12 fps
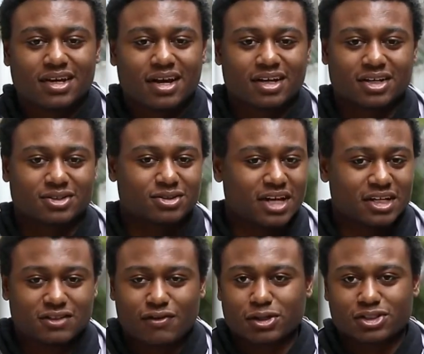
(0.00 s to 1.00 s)
because I
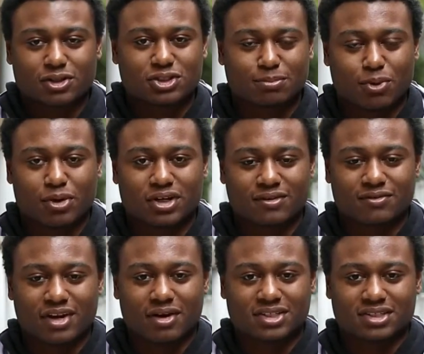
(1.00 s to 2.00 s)
just felt so
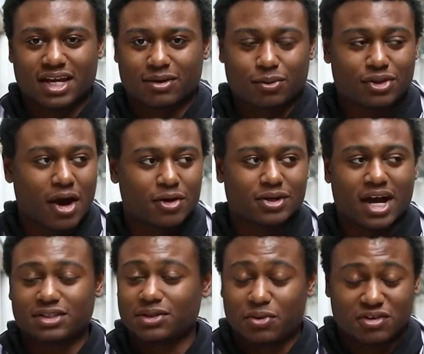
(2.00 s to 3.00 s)
supportive, and I was without you
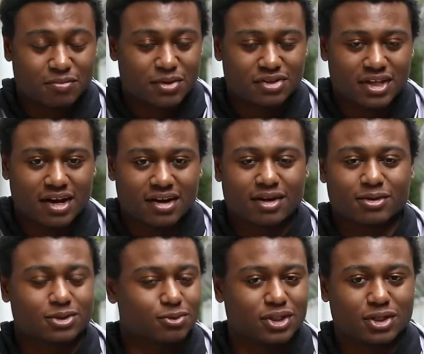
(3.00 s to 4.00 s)
guys, I wouldn't have been there, and it
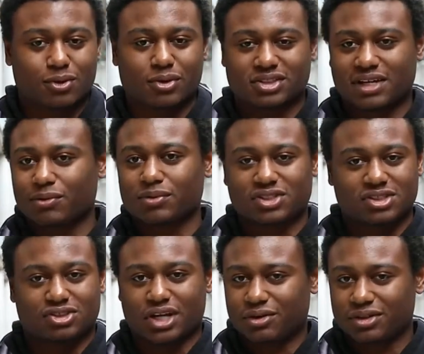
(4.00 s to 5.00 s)
was really cool because everyone was
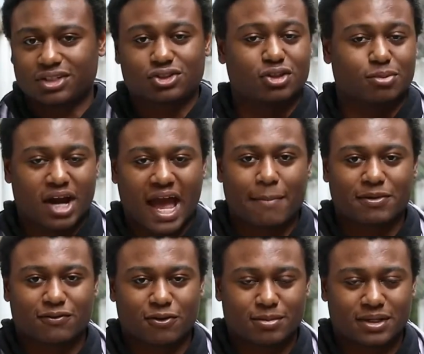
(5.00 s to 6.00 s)
just generally super
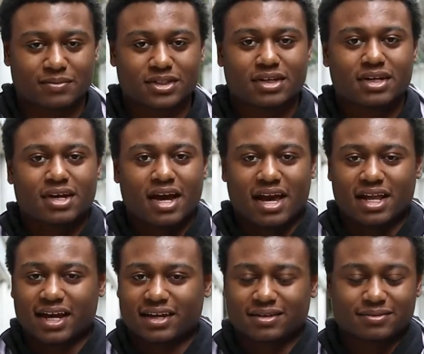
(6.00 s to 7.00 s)
happy for me, and
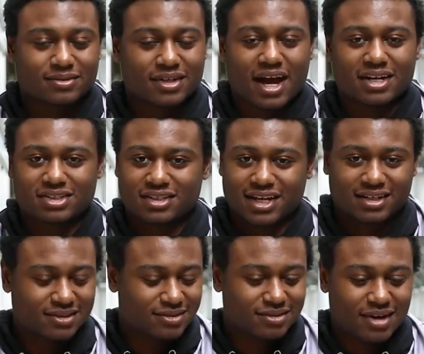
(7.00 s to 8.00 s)
I
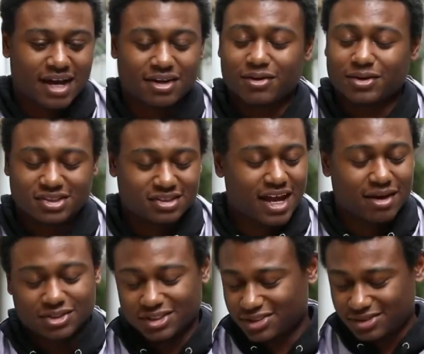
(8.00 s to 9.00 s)
didn't know what to say.
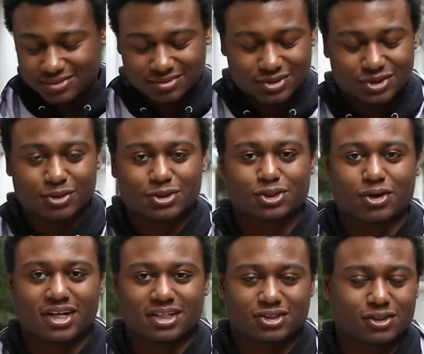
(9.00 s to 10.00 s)
I was just so
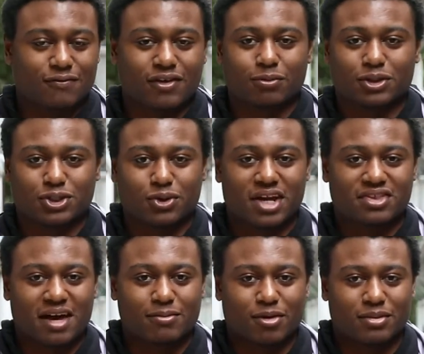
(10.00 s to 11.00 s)
struck and so filled with joy at
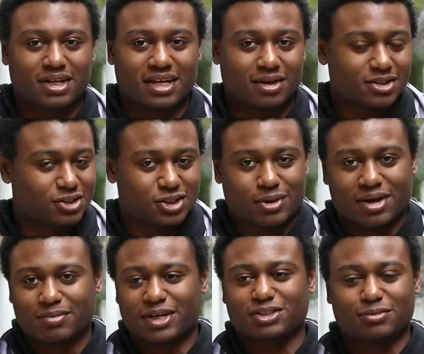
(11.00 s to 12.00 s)
that moment, and I was just
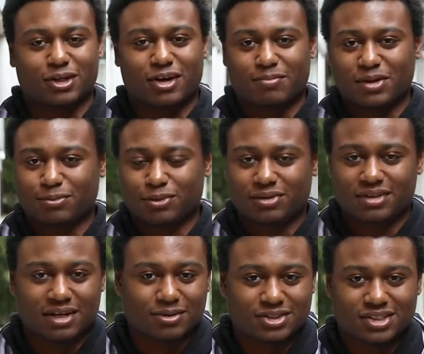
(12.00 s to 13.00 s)
surrounded by so many great people
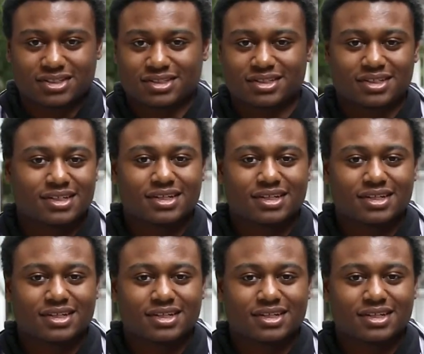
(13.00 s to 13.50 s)
that it was just